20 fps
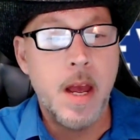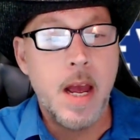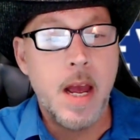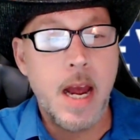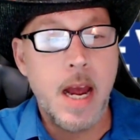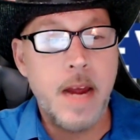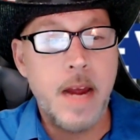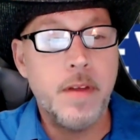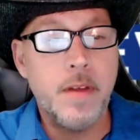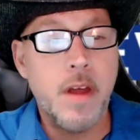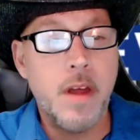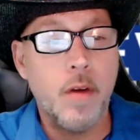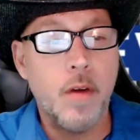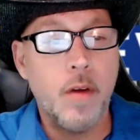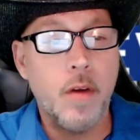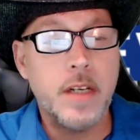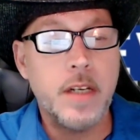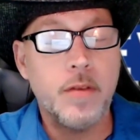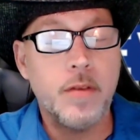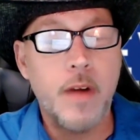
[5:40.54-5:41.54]
even though
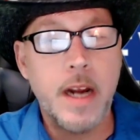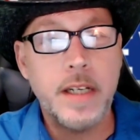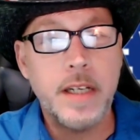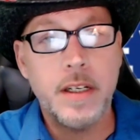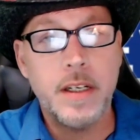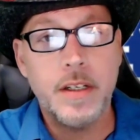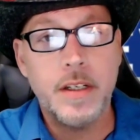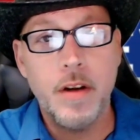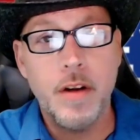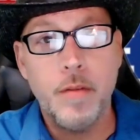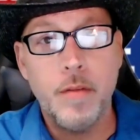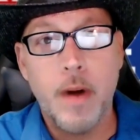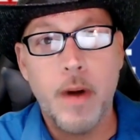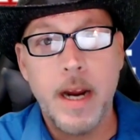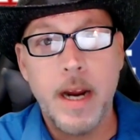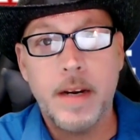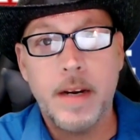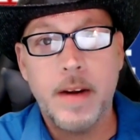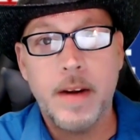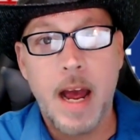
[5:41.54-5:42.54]
these races do
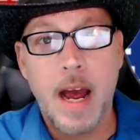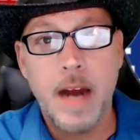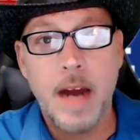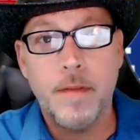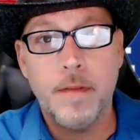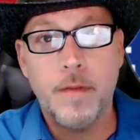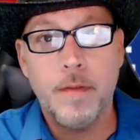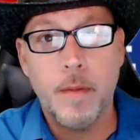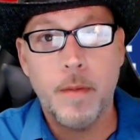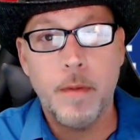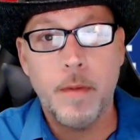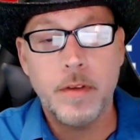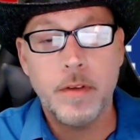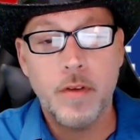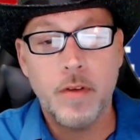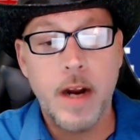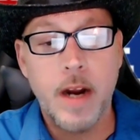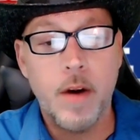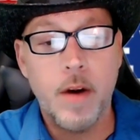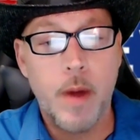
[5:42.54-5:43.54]
break kind of from a
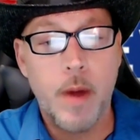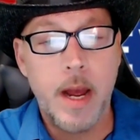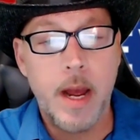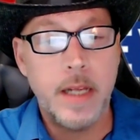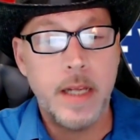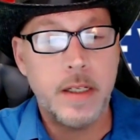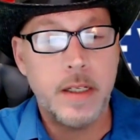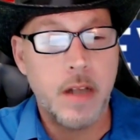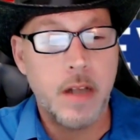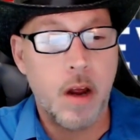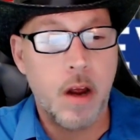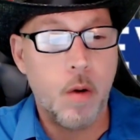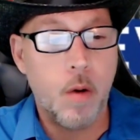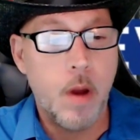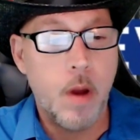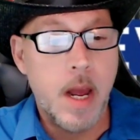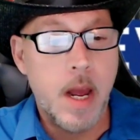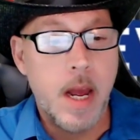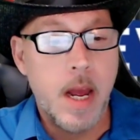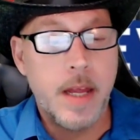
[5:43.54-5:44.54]
straightaway.
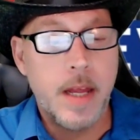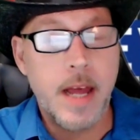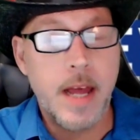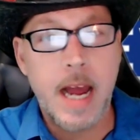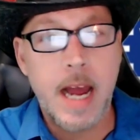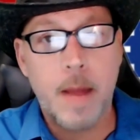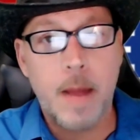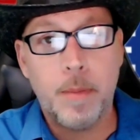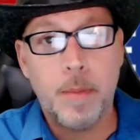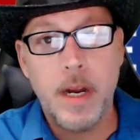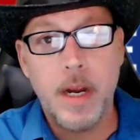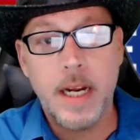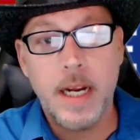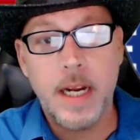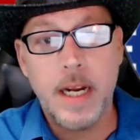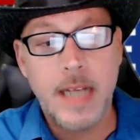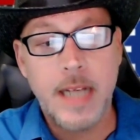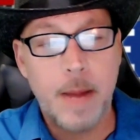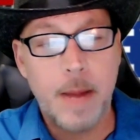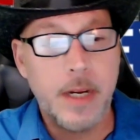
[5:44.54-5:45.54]
So they got plenty
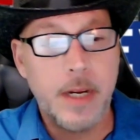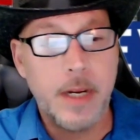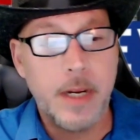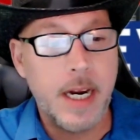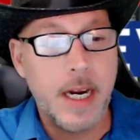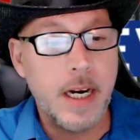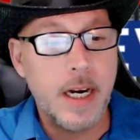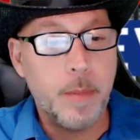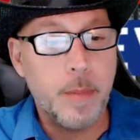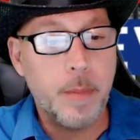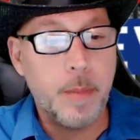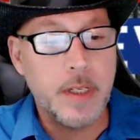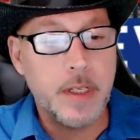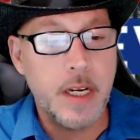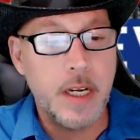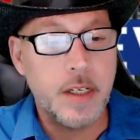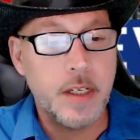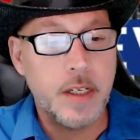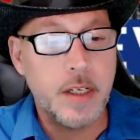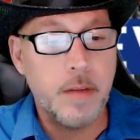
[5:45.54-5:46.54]
of time to get into
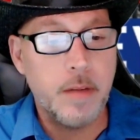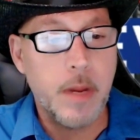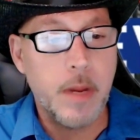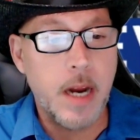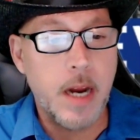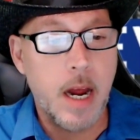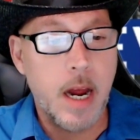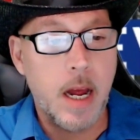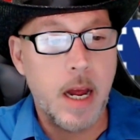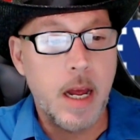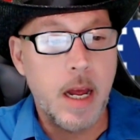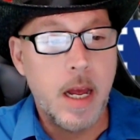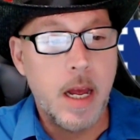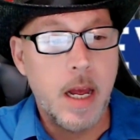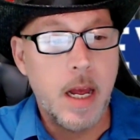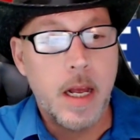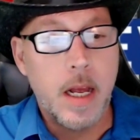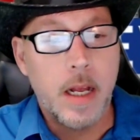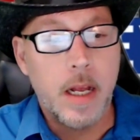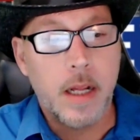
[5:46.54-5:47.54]
position. But
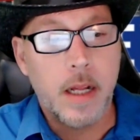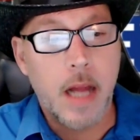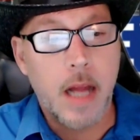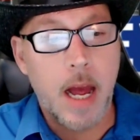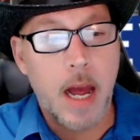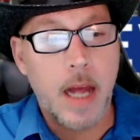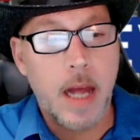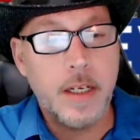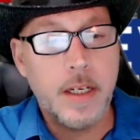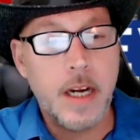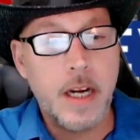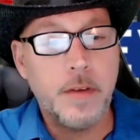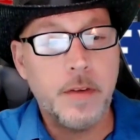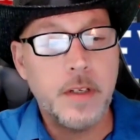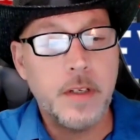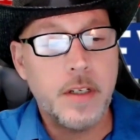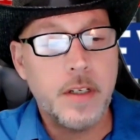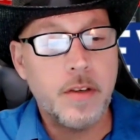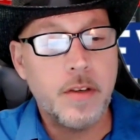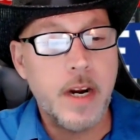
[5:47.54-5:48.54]

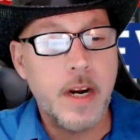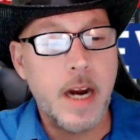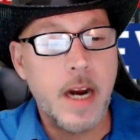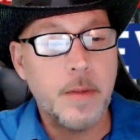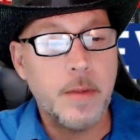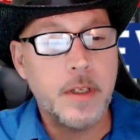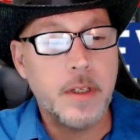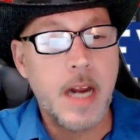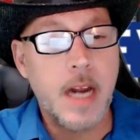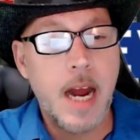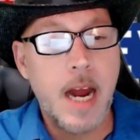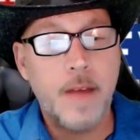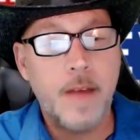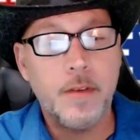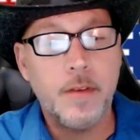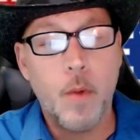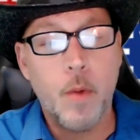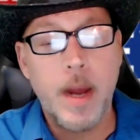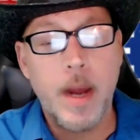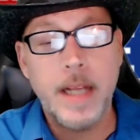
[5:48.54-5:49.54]
Jefferson Street, I'm just going to
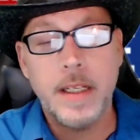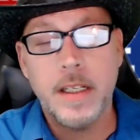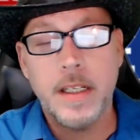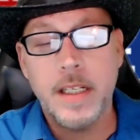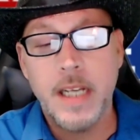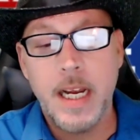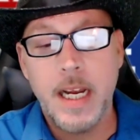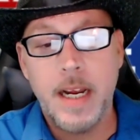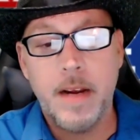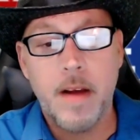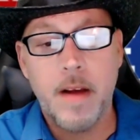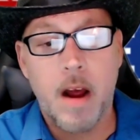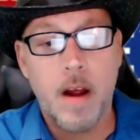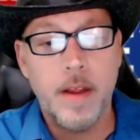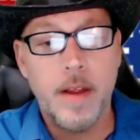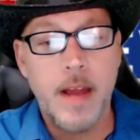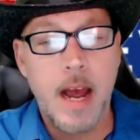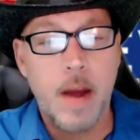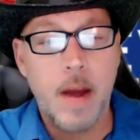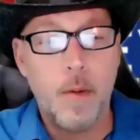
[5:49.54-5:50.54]
have to wait and see
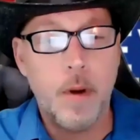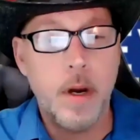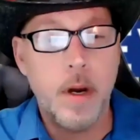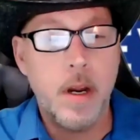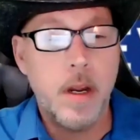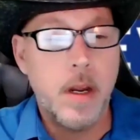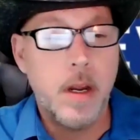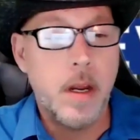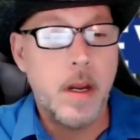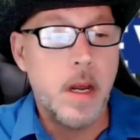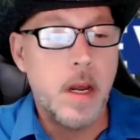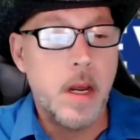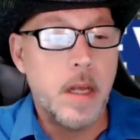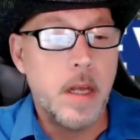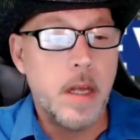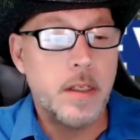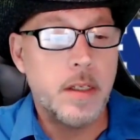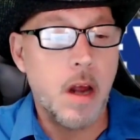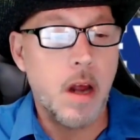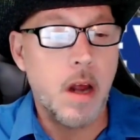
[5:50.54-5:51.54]
on that one.
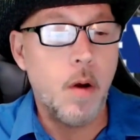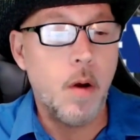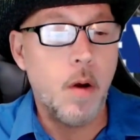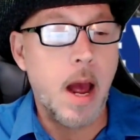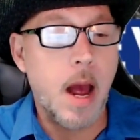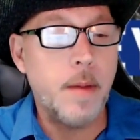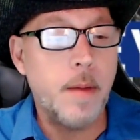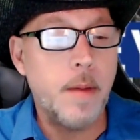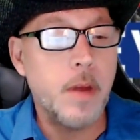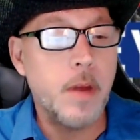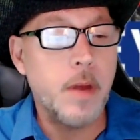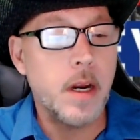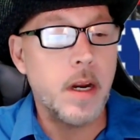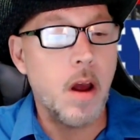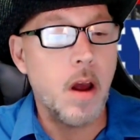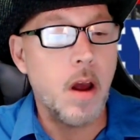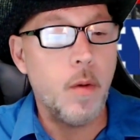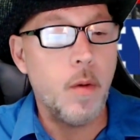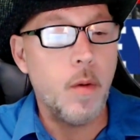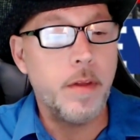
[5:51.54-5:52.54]
So I'm going to
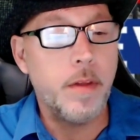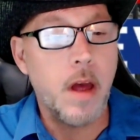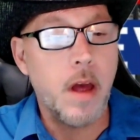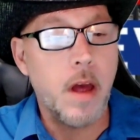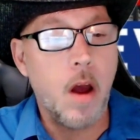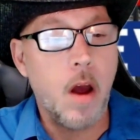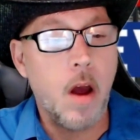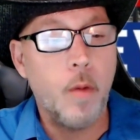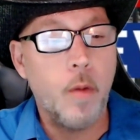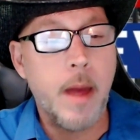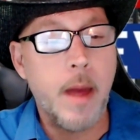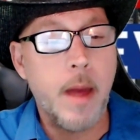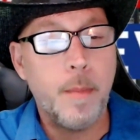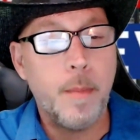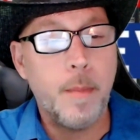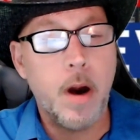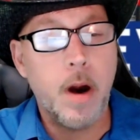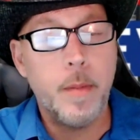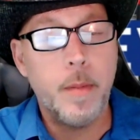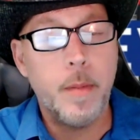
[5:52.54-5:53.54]
go with Hold My
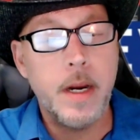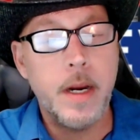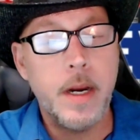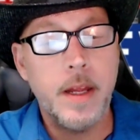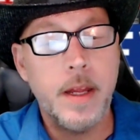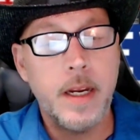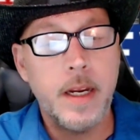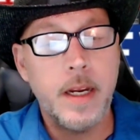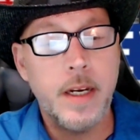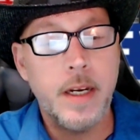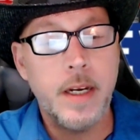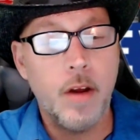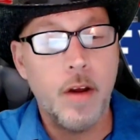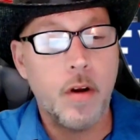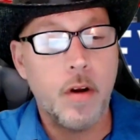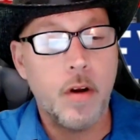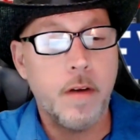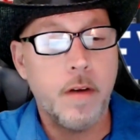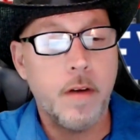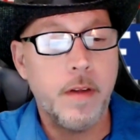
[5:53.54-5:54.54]
Bourbon and then
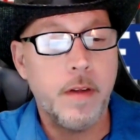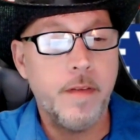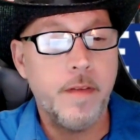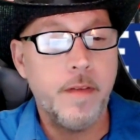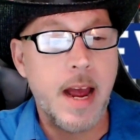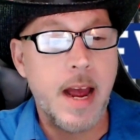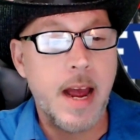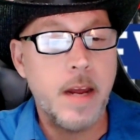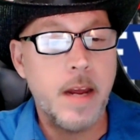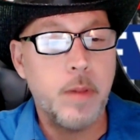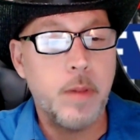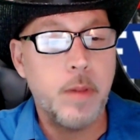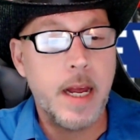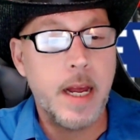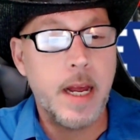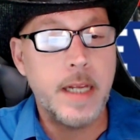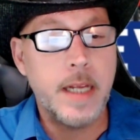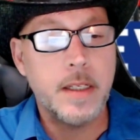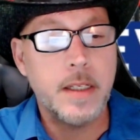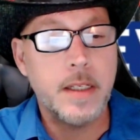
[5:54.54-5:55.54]
Dilger for the value
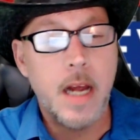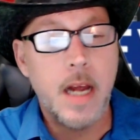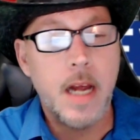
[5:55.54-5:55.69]
plays